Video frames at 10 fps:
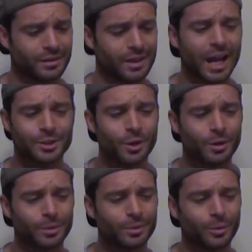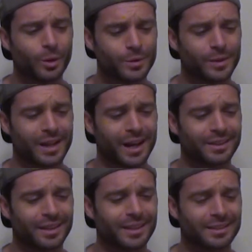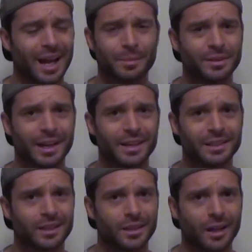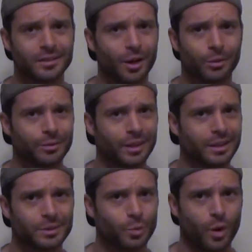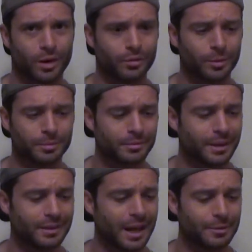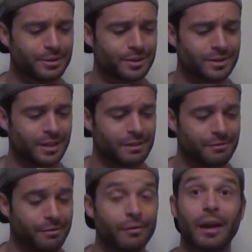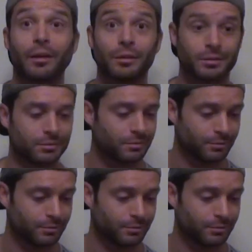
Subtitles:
Nitro works for a lot of things. IPAs, I don't think is one of them. And that was just a failed